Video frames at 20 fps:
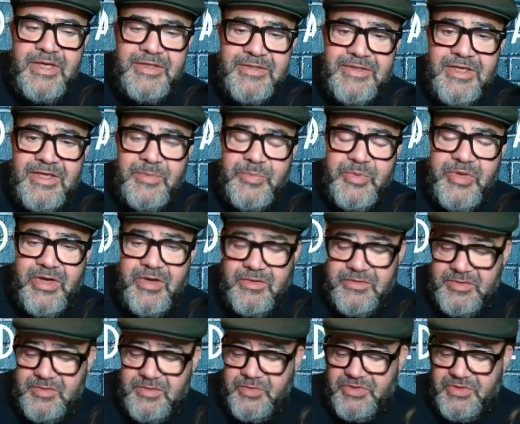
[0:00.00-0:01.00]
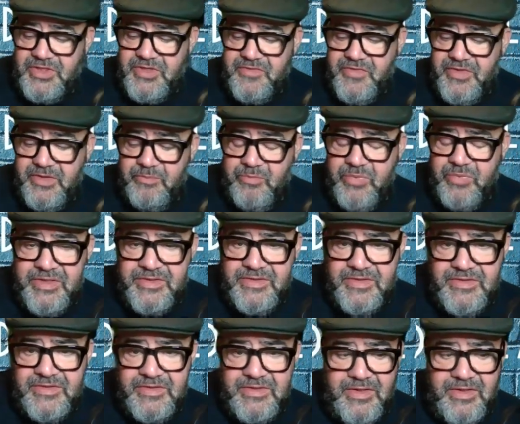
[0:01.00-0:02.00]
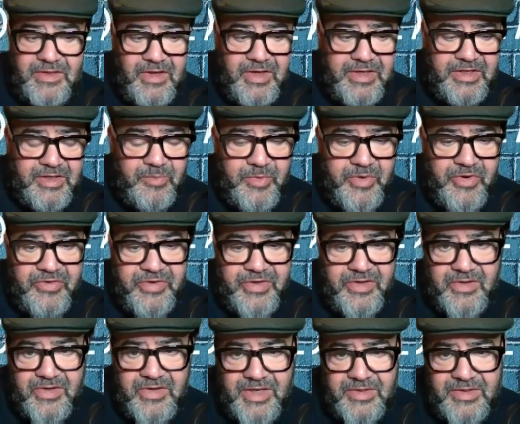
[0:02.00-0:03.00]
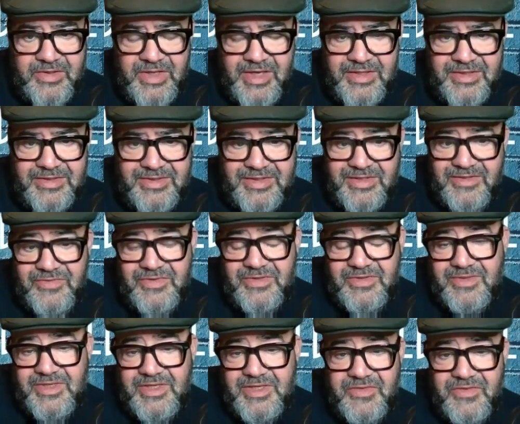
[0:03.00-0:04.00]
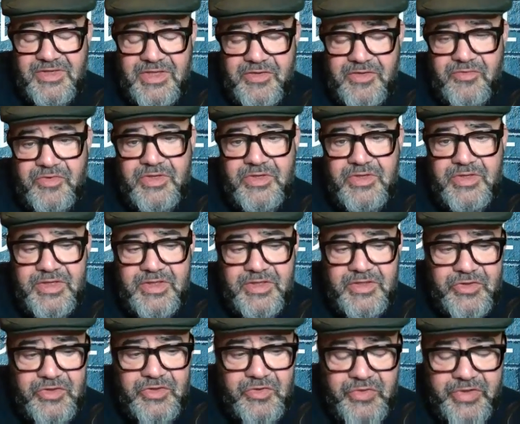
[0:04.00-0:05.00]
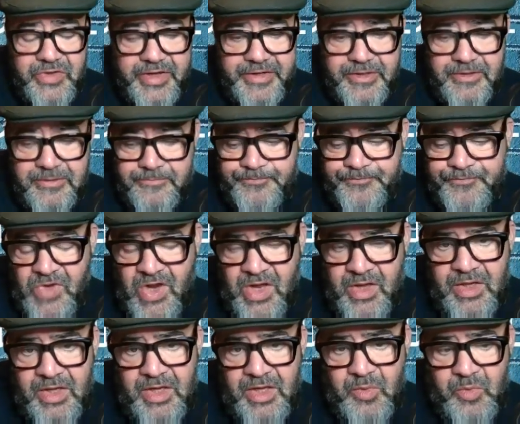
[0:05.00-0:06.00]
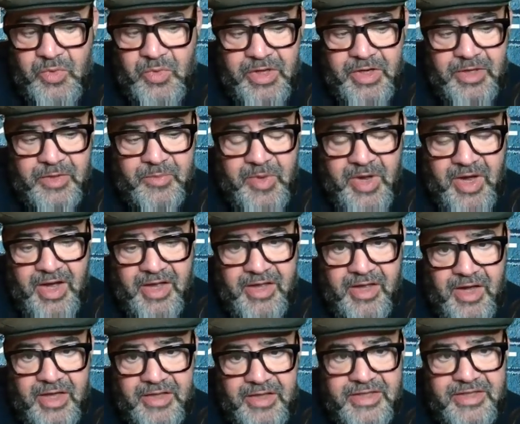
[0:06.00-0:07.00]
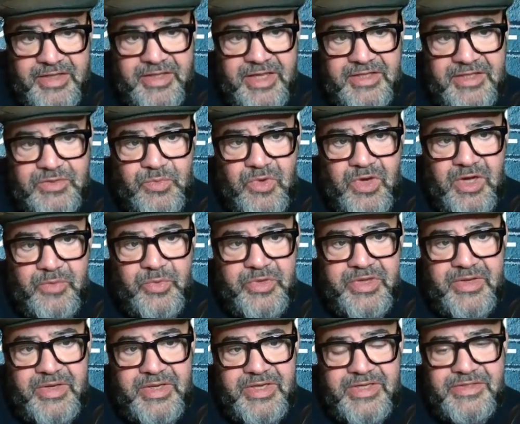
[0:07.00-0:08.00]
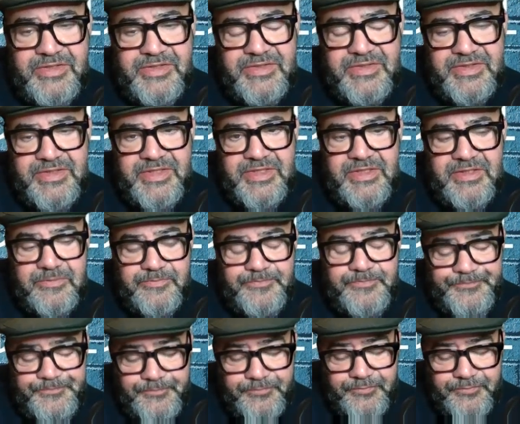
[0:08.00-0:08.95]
it's going to be hard to achieve it in places like America and even here in the UK. But I think that's why we need to see